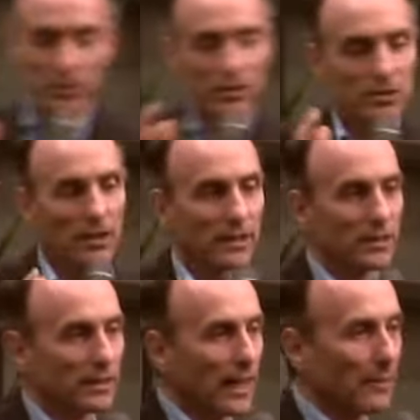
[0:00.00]
There was a
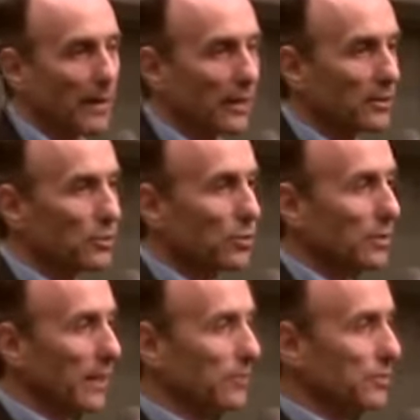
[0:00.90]
study that came out in
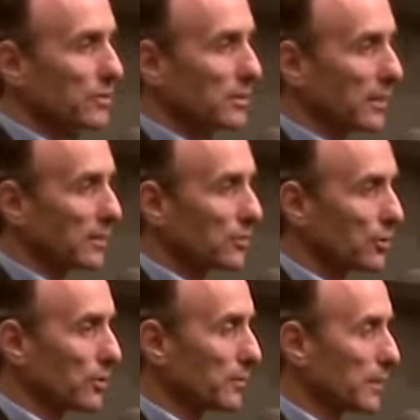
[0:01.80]
2006,
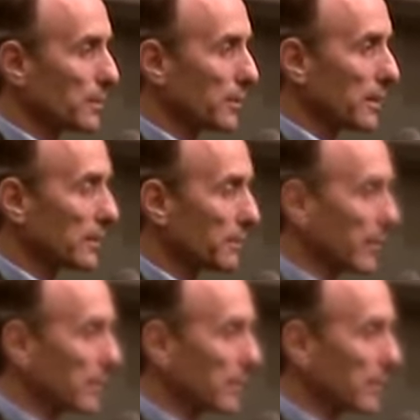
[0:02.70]
Journal of Reproductive